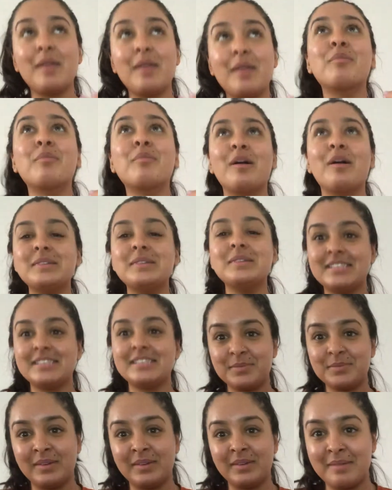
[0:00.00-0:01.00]
I promise
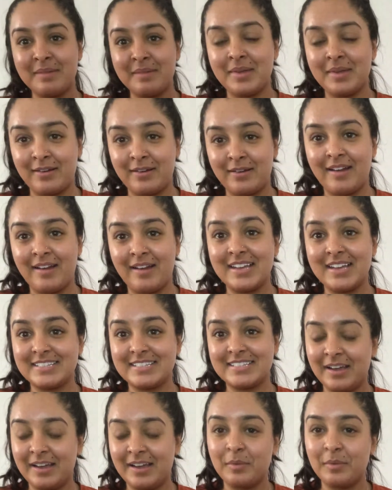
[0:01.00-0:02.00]
this will get better as
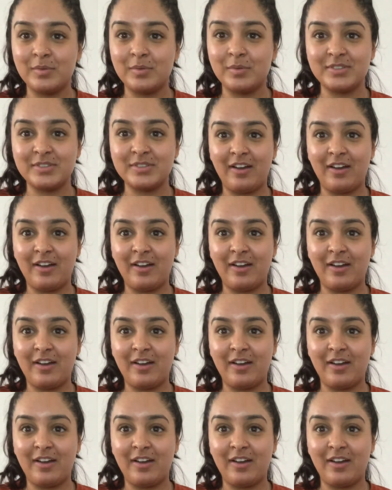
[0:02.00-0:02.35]
time goes